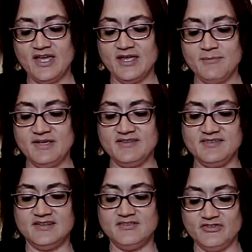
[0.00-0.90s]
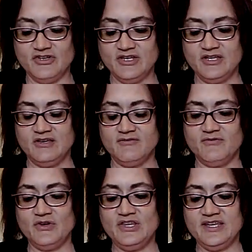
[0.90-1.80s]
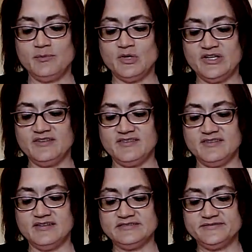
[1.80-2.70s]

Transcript: high message for Libras.